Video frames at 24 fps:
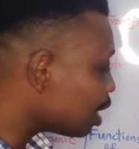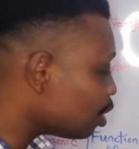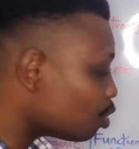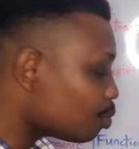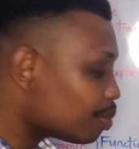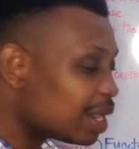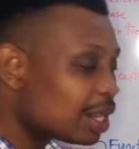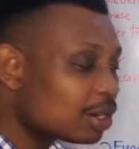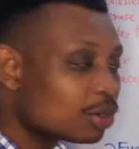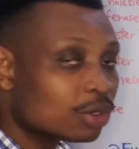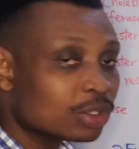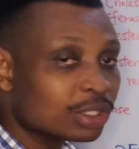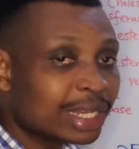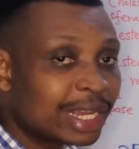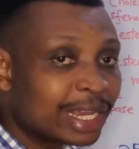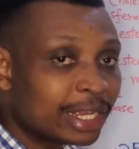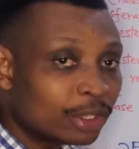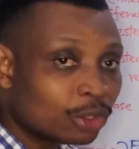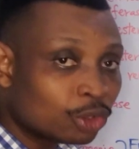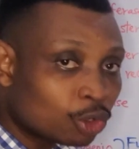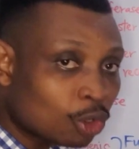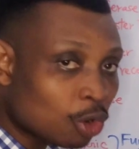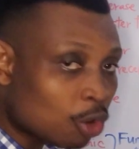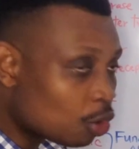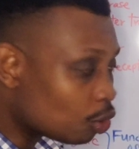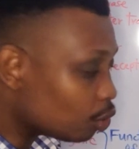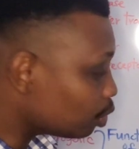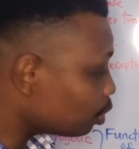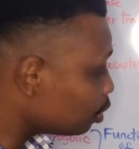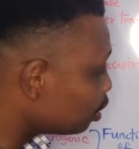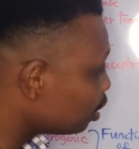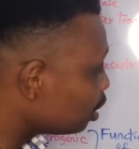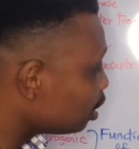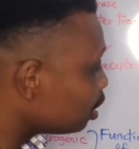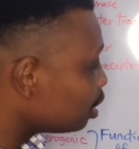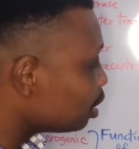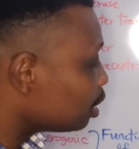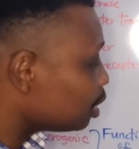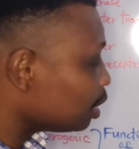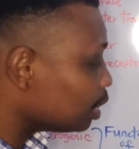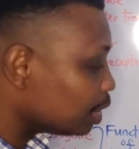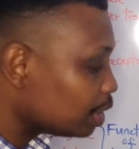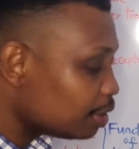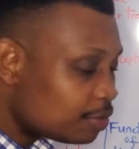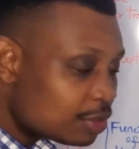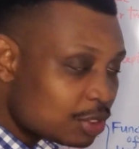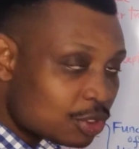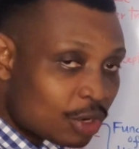chylomicron in turn
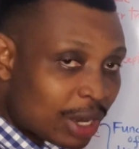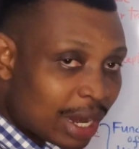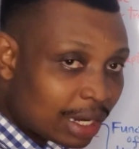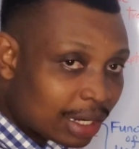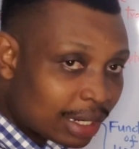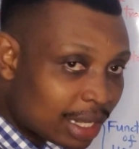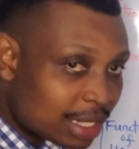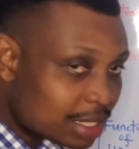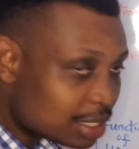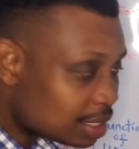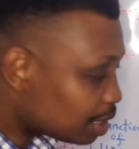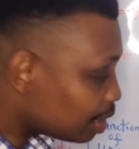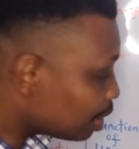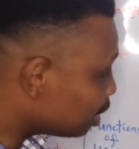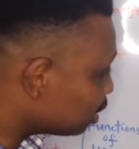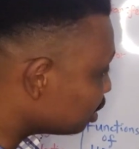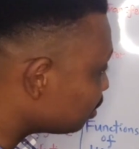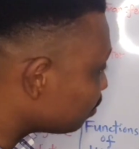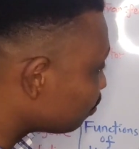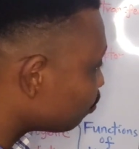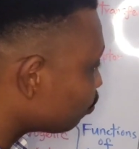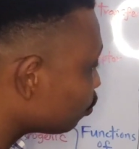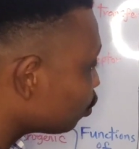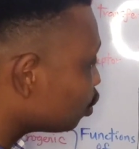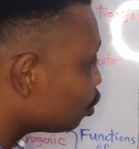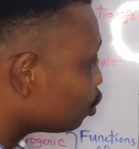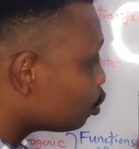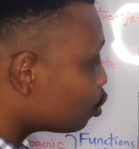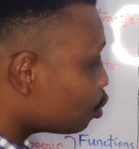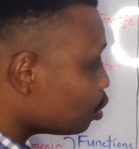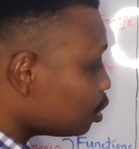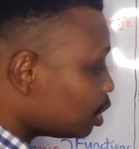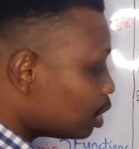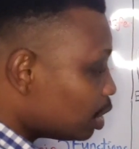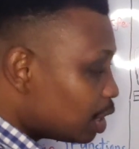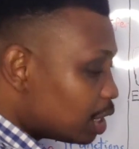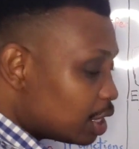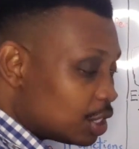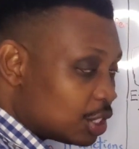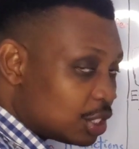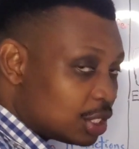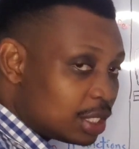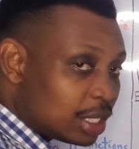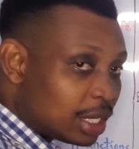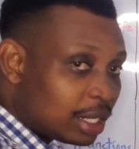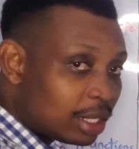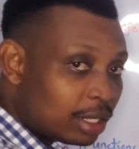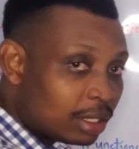gives triglyceride to the
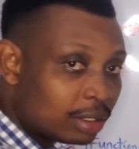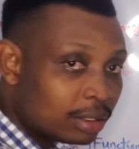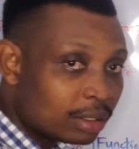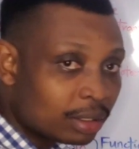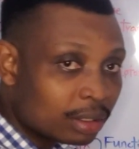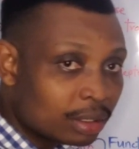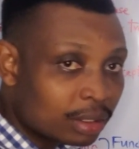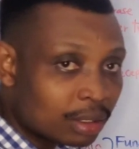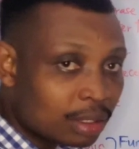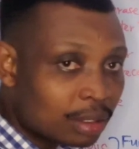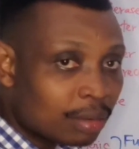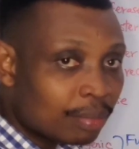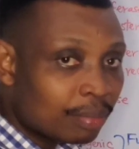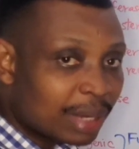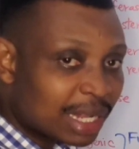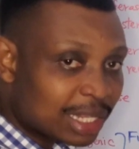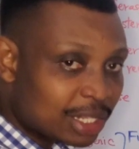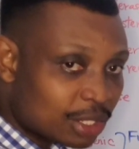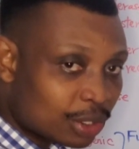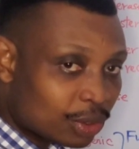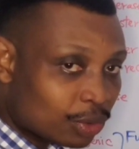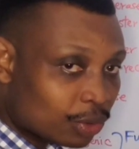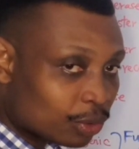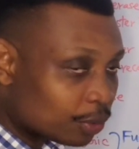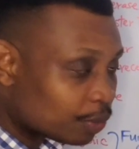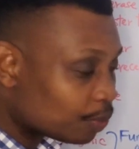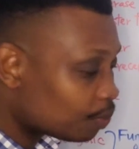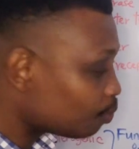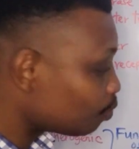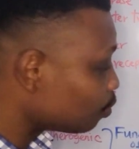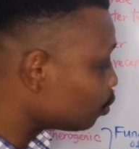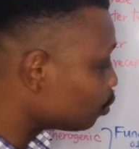HDL particle.